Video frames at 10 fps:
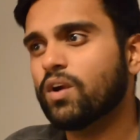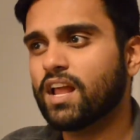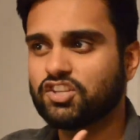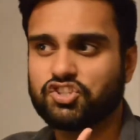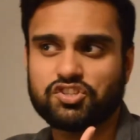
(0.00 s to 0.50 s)
when
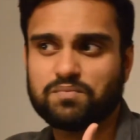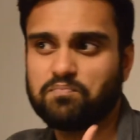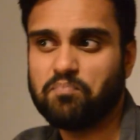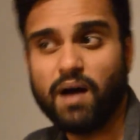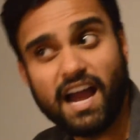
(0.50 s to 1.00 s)
I should
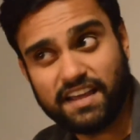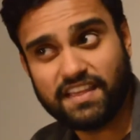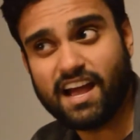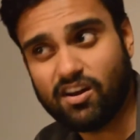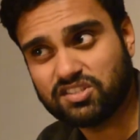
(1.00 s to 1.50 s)
just buy
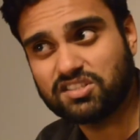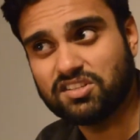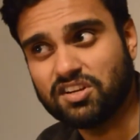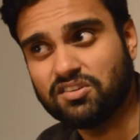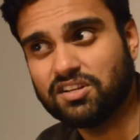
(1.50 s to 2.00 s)
the house
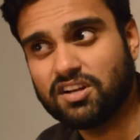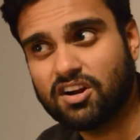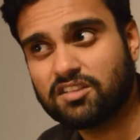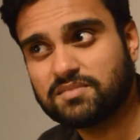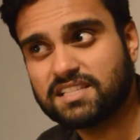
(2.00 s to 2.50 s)
new, you know what I'm